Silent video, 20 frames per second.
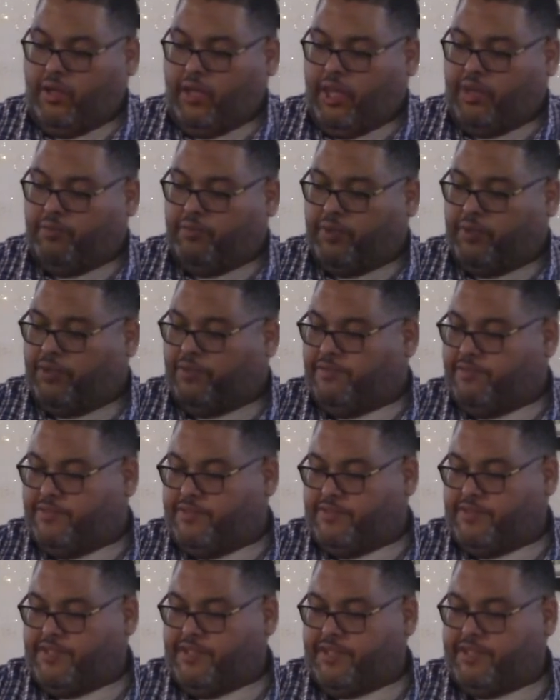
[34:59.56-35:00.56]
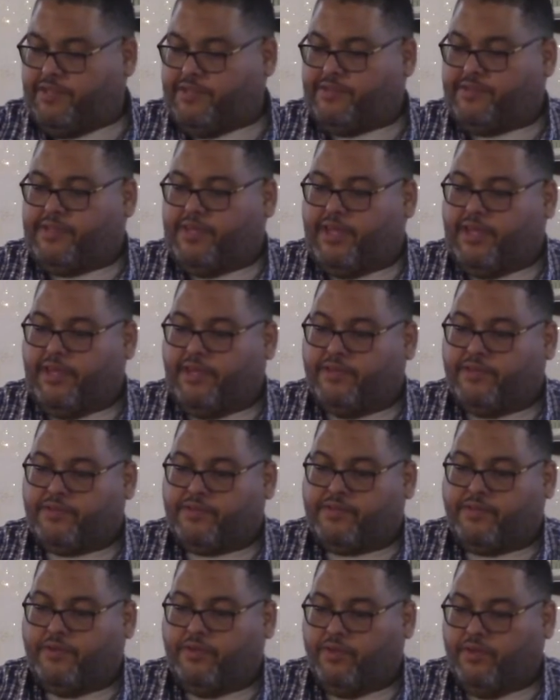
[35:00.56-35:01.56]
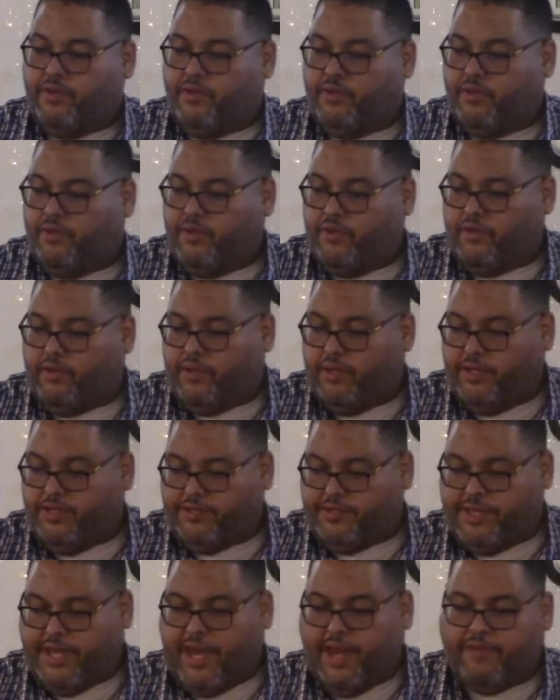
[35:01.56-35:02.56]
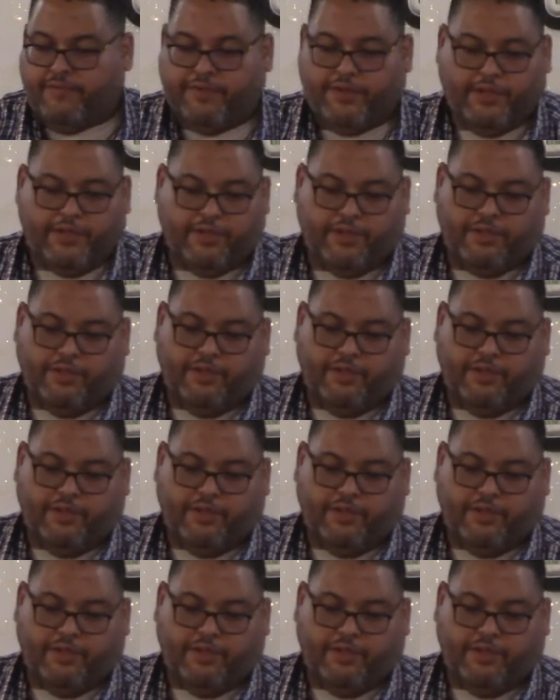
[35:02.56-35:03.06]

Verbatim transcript: And one of the sickest things is the African